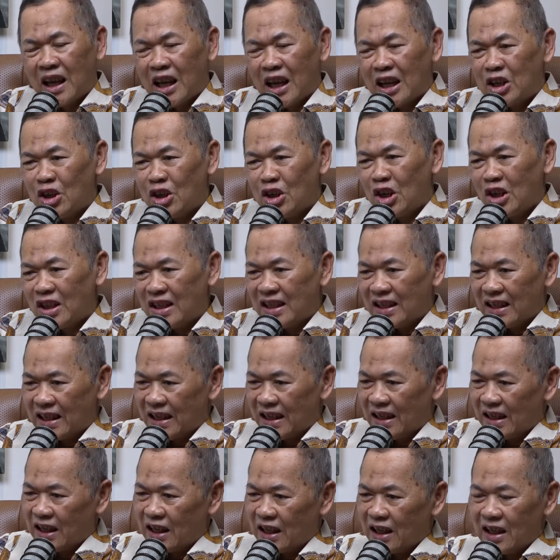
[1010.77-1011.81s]
You know
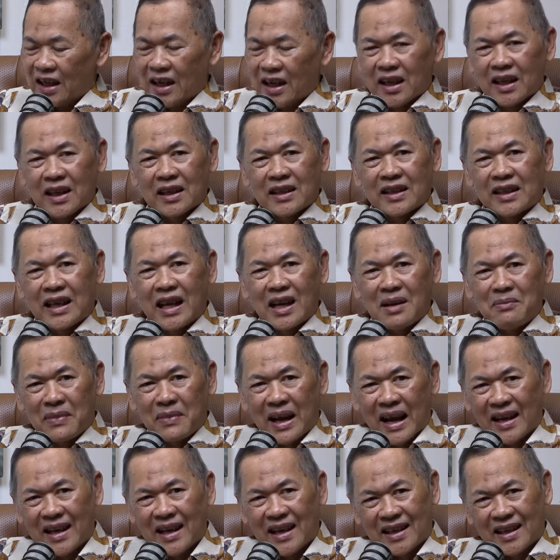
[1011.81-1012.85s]
the
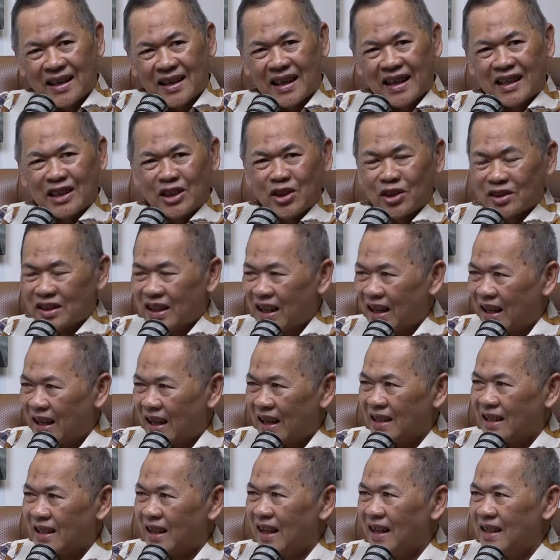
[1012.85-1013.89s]
Dilman in
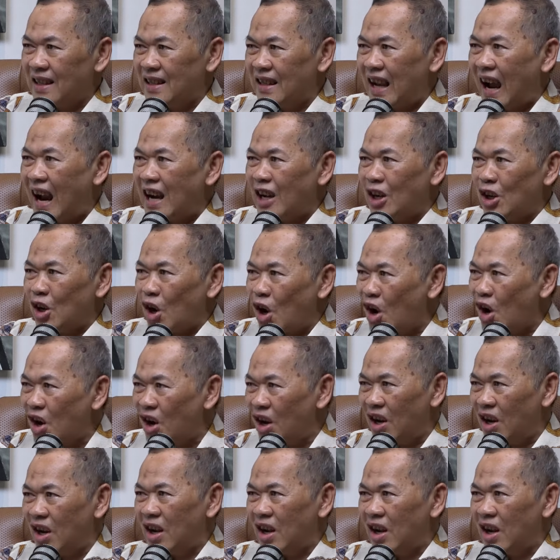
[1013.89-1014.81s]
Yogyakarta, Andong.